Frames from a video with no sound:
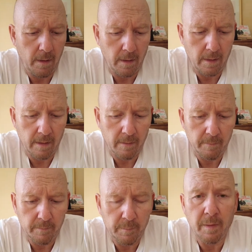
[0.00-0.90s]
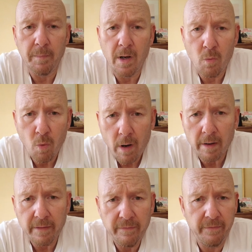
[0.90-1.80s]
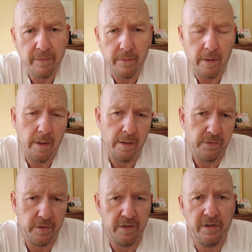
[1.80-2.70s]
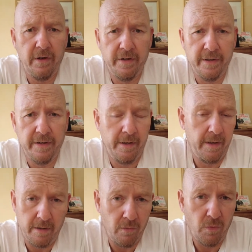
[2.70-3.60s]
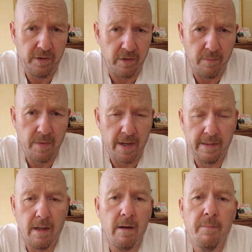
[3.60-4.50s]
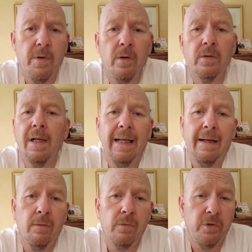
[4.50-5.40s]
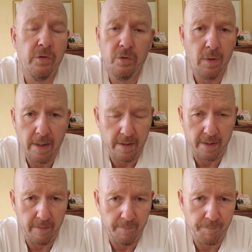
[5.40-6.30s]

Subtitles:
But my wife has decided in her wisdom that I'm not allowed to do anything.